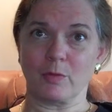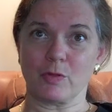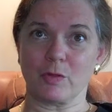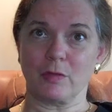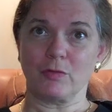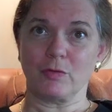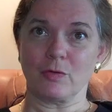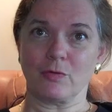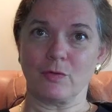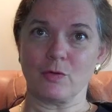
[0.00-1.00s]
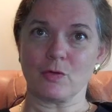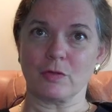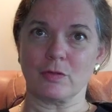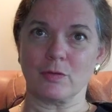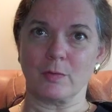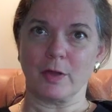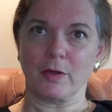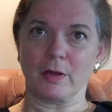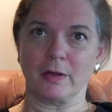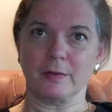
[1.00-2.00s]
which introduced Fusion to
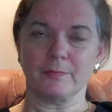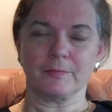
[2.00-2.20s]
America.